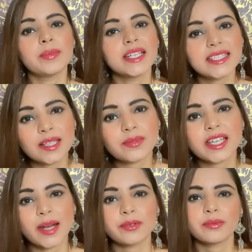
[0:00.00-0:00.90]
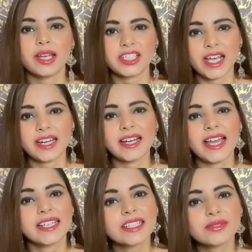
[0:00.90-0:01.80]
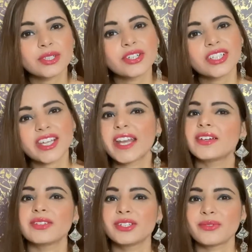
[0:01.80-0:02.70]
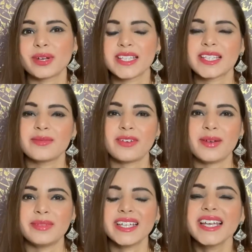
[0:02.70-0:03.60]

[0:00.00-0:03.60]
Please subscribe to my channel, like this video and share it with your friends and family.